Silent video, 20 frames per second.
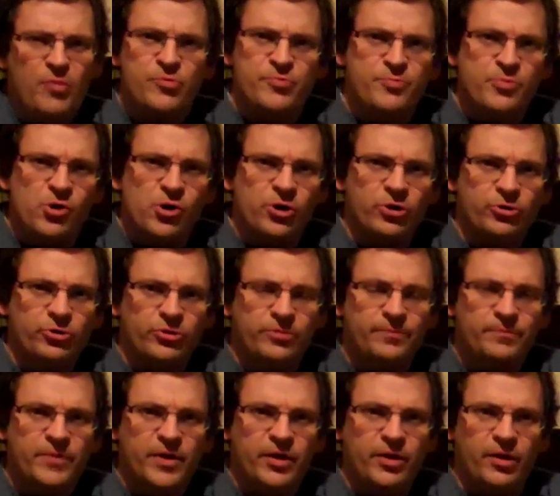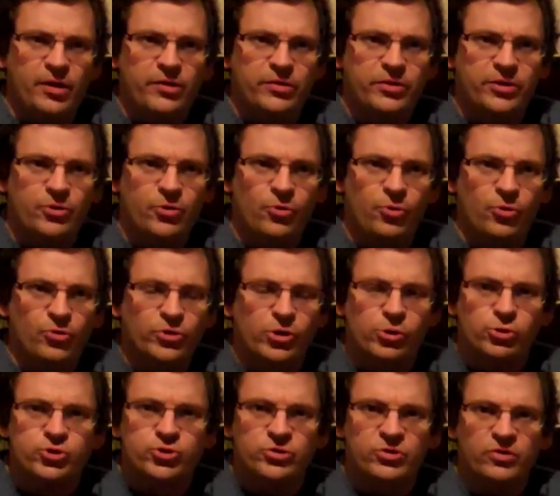Robert Parker and the whole
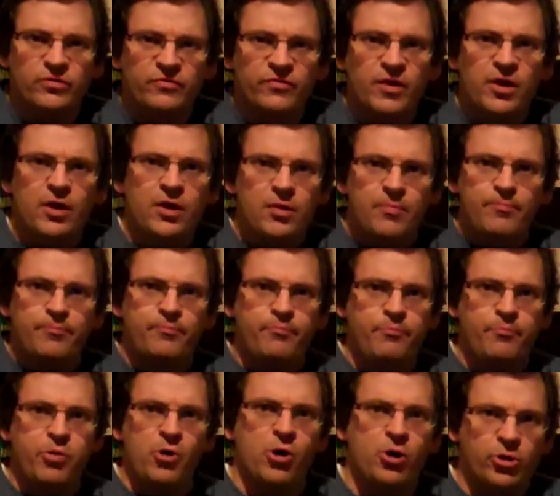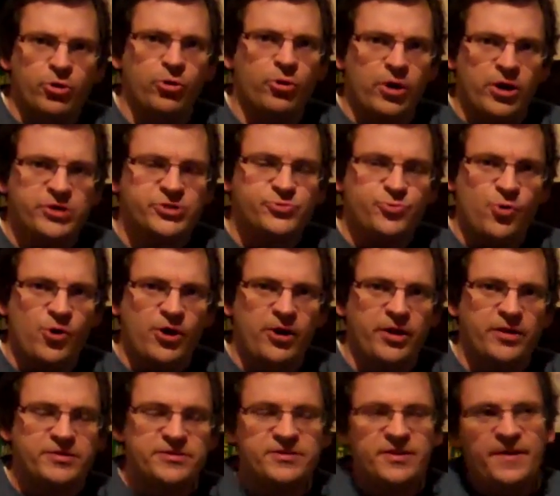notion of Parkerized
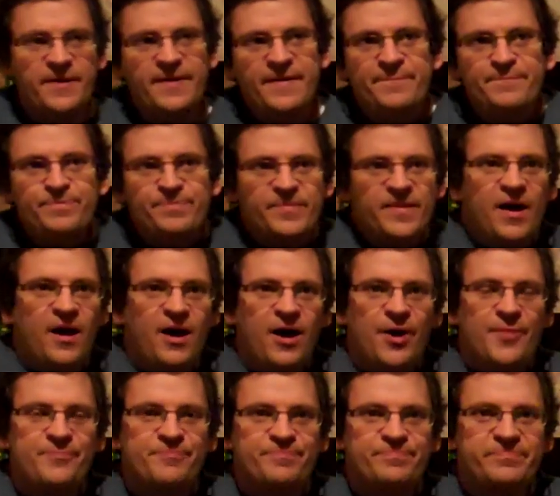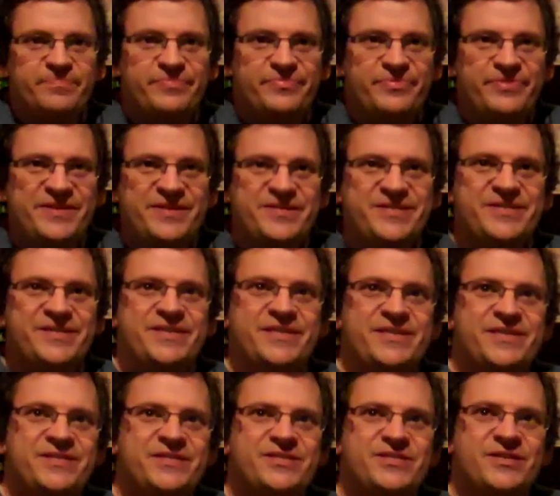wines. This
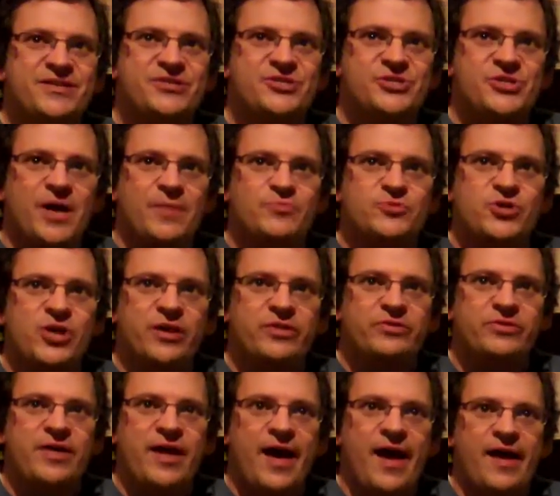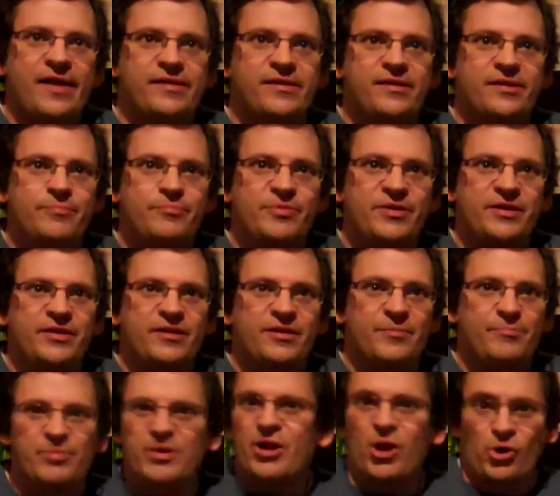is a subject that can be
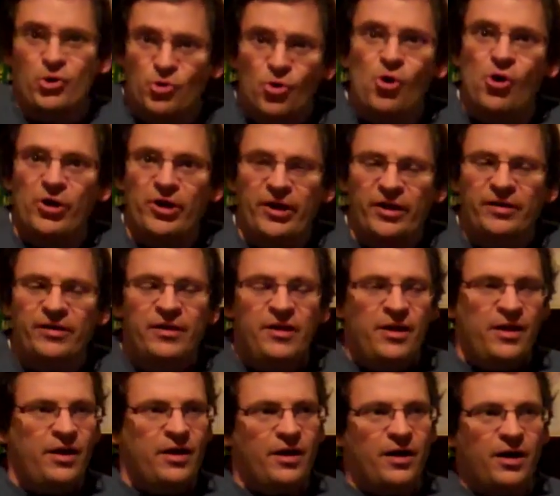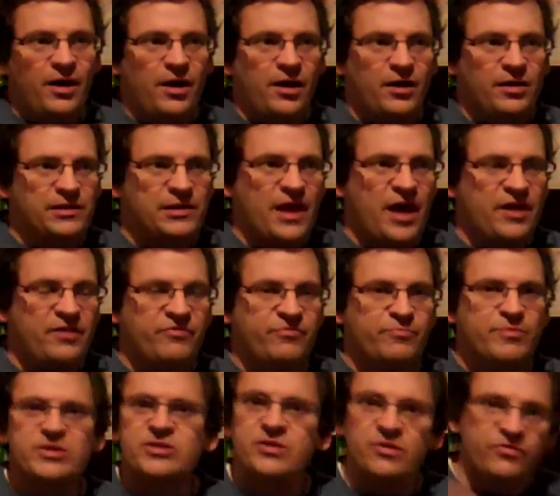a bit annoying. A lot
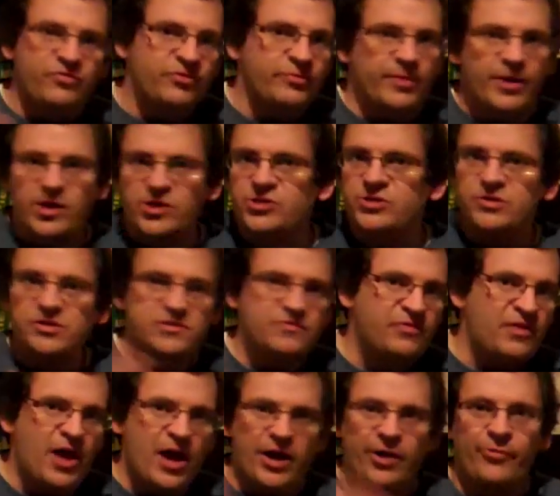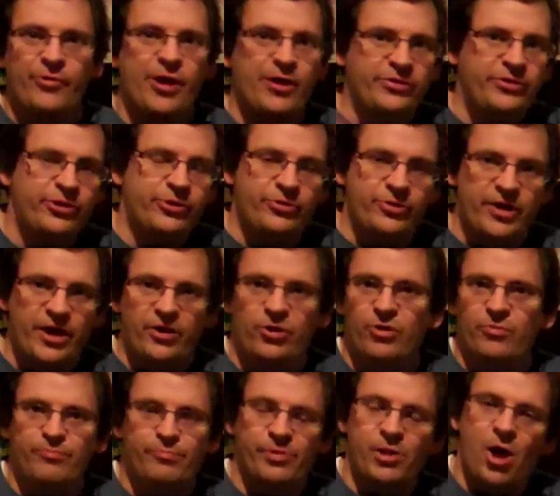of misinformation is flying around the internet
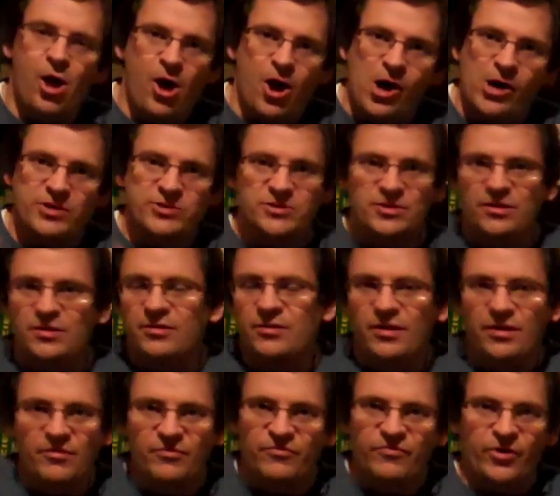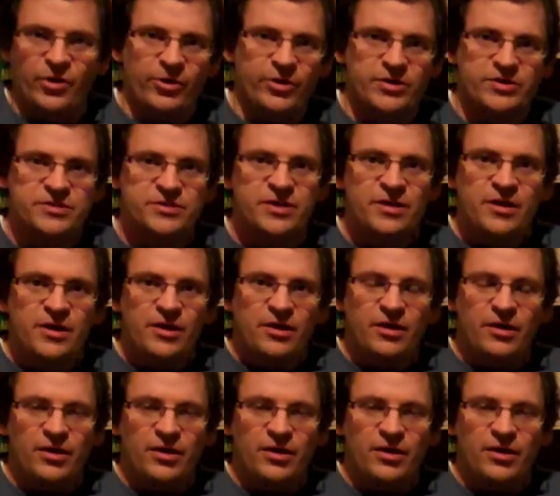on blogs and various